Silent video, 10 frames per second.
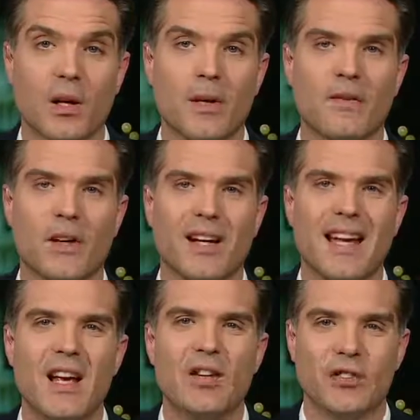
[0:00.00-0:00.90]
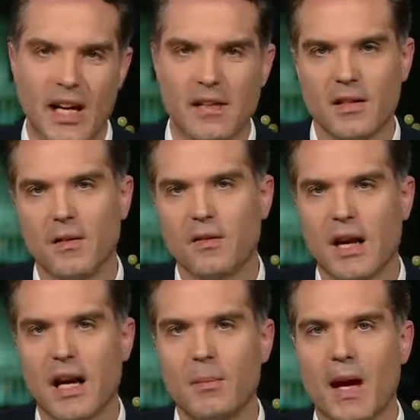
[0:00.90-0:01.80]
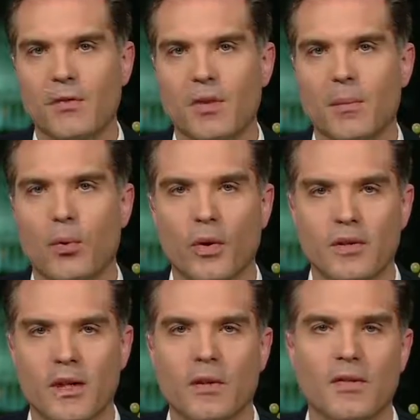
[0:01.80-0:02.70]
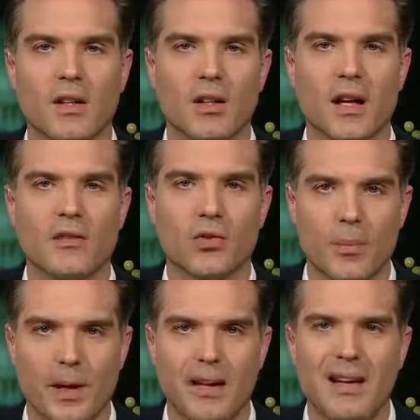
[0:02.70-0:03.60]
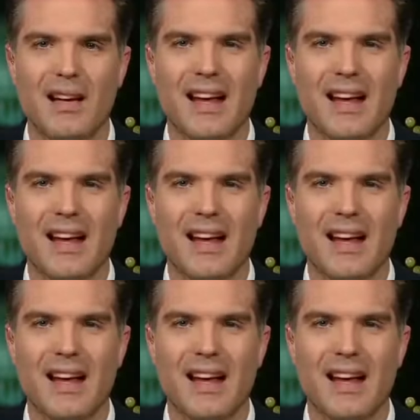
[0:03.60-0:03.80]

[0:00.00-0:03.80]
come at a very sensitive time after the poisoning of Sergei Skripal.